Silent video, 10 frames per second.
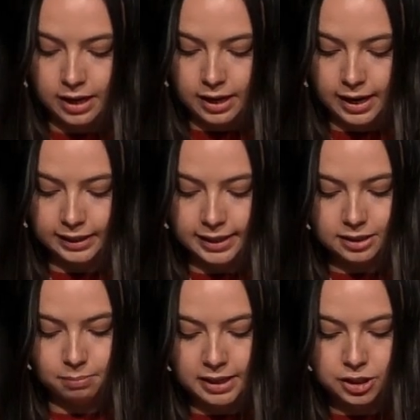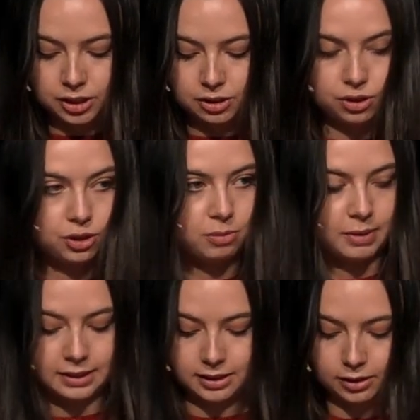I'd like to mention to the
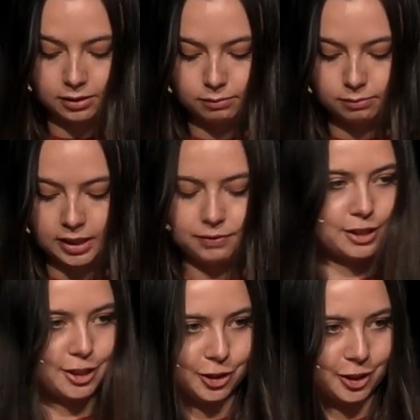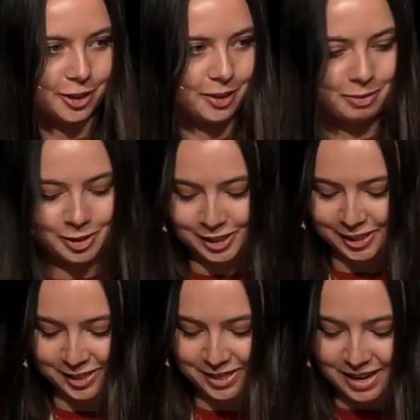Minister, if he's still here, I'm not
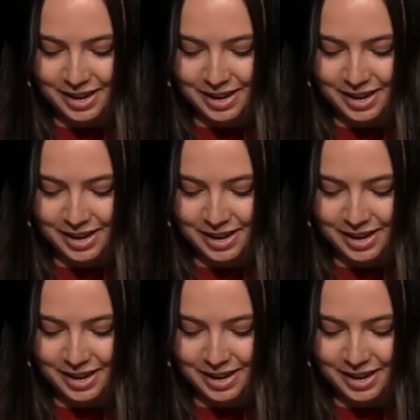sure,